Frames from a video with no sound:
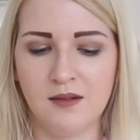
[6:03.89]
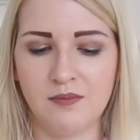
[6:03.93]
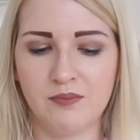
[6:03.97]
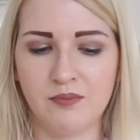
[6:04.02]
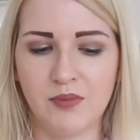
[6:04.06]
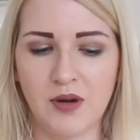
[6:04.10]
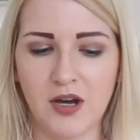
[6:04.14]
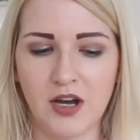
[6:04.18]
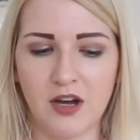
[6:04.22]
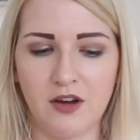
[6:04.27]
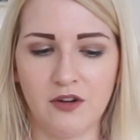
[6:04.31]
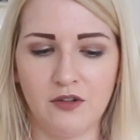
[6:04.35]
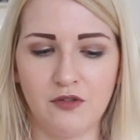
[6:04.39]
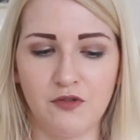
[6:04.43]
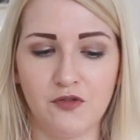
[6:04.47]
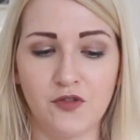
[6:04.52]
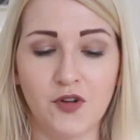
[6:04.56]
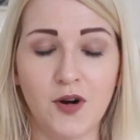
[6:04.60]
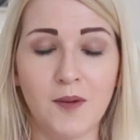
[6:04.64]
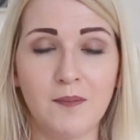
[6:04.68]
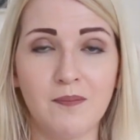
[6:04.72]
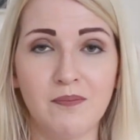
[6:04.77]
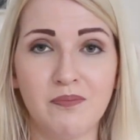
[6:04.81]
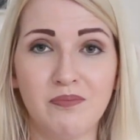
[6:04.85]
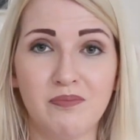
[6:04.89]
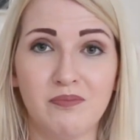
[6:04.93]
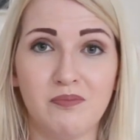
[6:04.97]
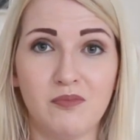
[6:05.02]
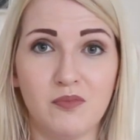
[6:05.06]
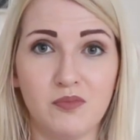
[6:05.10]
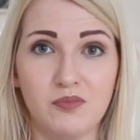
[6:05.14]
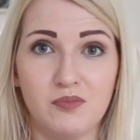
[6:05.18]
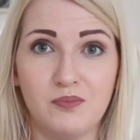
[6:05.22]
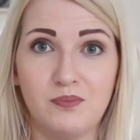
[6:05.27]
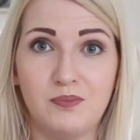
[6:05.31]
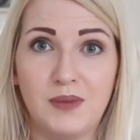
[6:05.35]
But
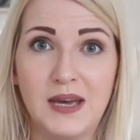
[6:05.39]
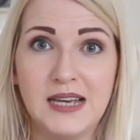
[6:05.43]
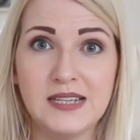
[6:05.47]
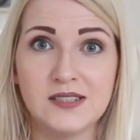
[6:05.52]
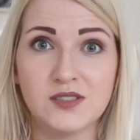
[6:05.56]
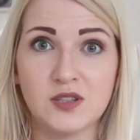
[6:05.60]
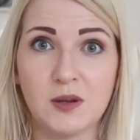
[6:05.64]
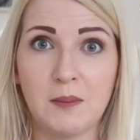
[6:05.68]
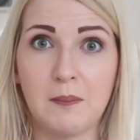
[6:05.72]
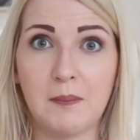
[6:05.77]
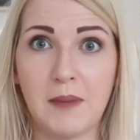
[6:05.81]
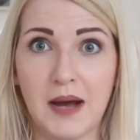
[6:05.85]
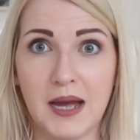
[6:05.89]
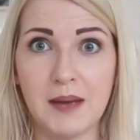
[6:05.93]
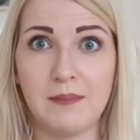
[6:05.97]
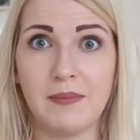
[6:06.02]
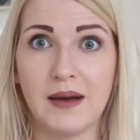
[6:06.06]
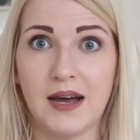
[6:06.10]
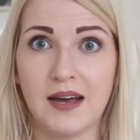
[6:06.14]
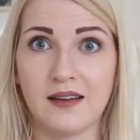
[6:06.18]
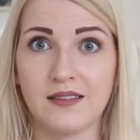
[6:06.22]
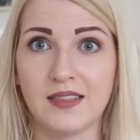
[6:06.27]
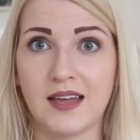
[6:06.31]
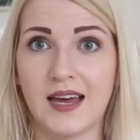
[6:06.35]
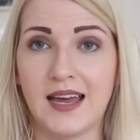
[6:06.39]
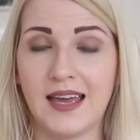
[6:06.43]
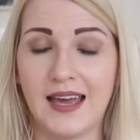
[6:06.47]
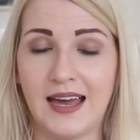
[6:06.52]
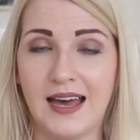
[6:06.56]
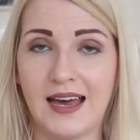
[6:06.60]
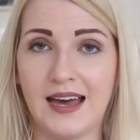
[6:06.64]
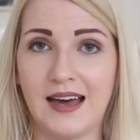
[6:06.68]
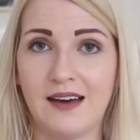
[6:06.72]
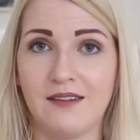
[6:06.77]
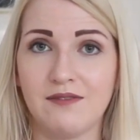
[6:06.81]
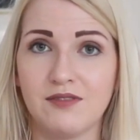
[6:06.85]
based on my bag that I
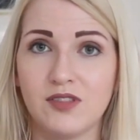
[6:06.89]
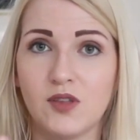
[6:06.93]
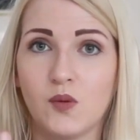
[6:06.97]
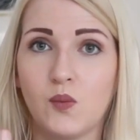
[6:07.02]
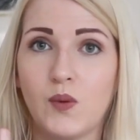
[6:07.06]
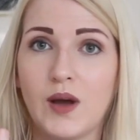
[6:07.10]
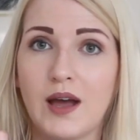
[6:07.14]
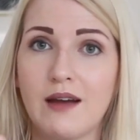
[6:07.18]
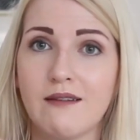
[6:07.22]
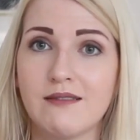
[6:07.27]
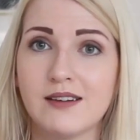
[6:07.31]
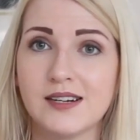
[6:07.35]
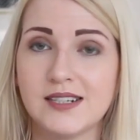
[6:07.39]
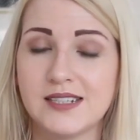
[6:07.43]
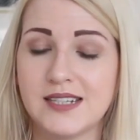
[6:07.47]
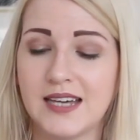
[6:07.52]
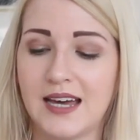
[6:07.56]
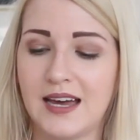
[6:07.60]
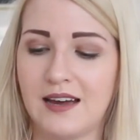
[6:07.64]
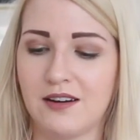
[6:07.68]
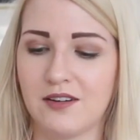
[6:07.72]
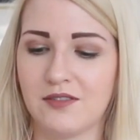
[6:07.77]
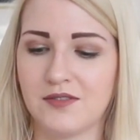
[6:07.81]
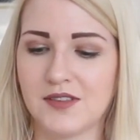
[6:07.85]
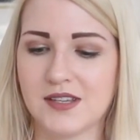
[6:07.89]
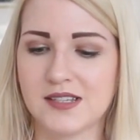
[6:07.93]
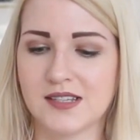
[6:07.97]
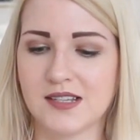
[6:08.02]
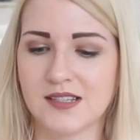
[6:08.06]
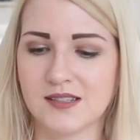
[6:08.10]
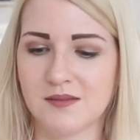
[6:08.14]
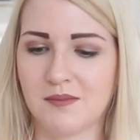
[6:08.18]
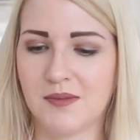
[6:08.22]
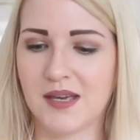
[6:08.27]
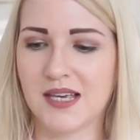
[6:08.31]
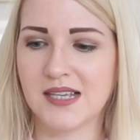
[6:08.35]
have, the wear and tear of this
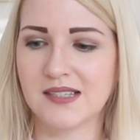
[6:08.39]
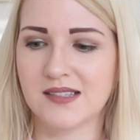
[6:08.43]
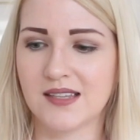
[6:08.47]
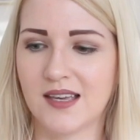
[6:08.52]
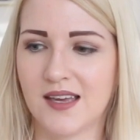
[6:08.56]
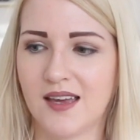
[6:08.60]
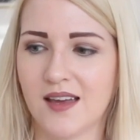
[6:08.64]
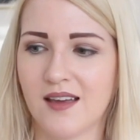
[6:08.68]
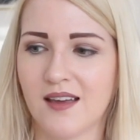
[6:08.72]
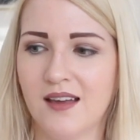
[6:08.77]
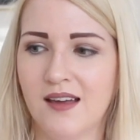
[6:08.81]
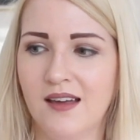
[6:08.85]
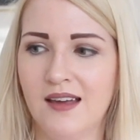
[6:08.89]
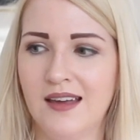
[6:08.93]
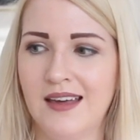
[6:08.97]
is amazing.